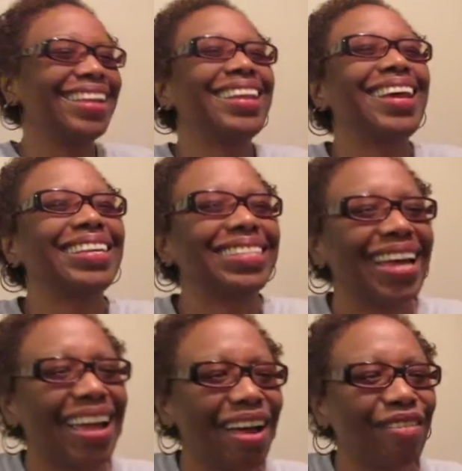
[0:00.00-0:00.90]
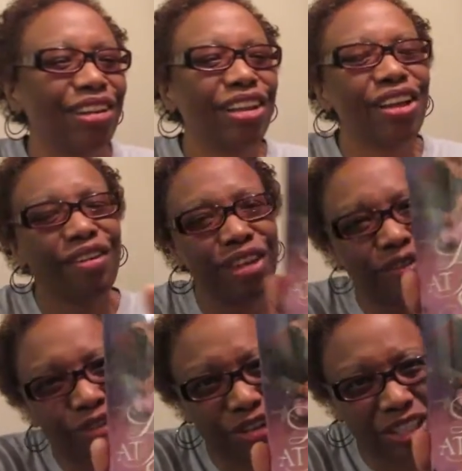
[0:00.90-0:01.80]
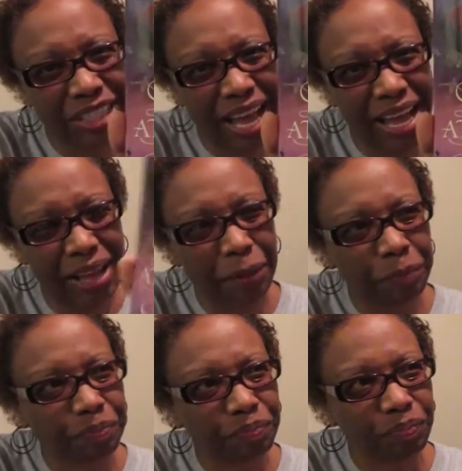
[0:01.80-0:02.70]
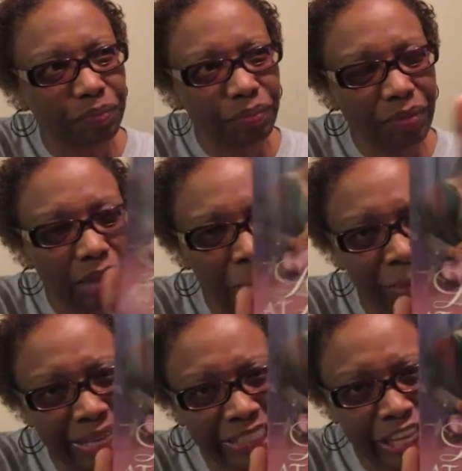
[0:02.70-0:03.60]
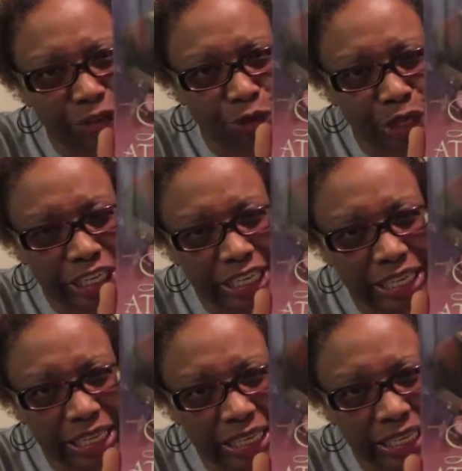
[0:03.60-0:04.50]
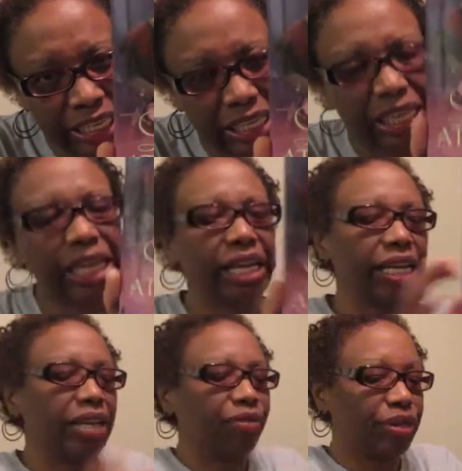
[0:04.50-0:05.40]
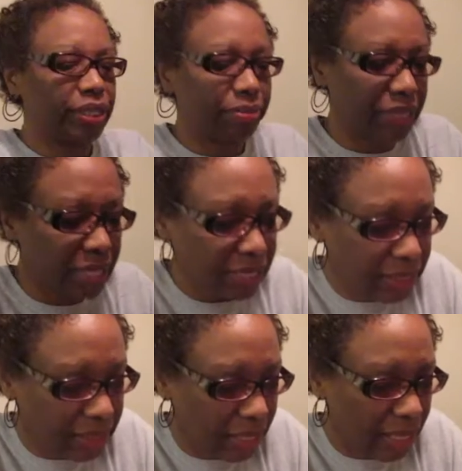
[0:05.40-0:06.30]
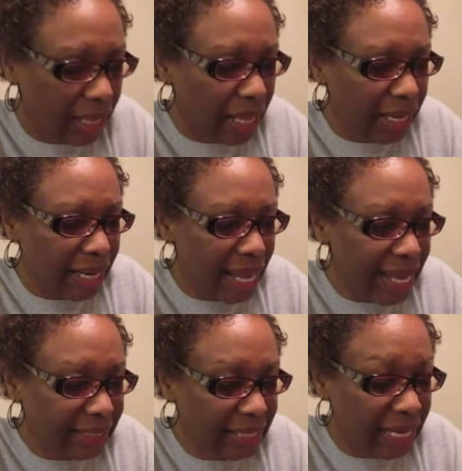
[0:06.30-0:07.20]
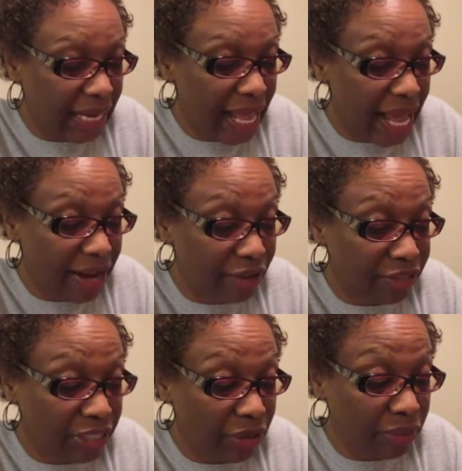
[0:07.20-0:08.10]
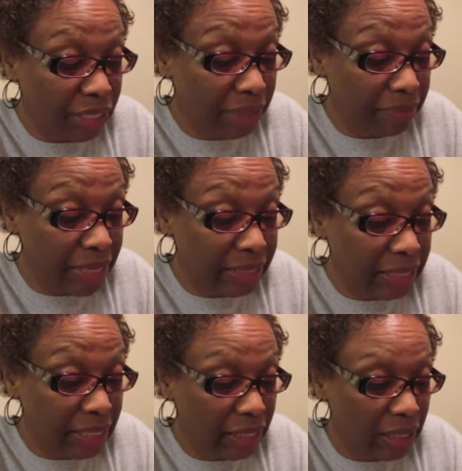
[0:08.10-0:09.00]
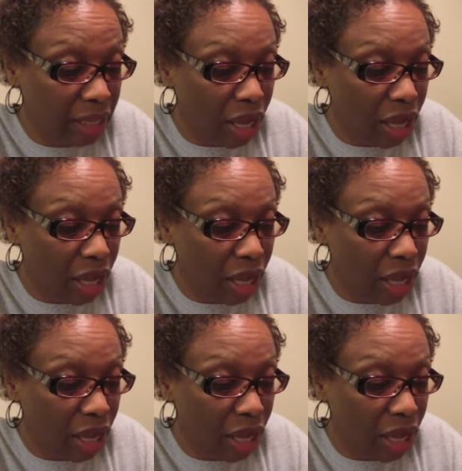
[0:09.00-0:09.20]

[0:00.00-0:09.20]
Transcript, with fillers: Next, I have Love at First Sight by Sandra Lee. And read some of this. Last in a line of Celtic mystic,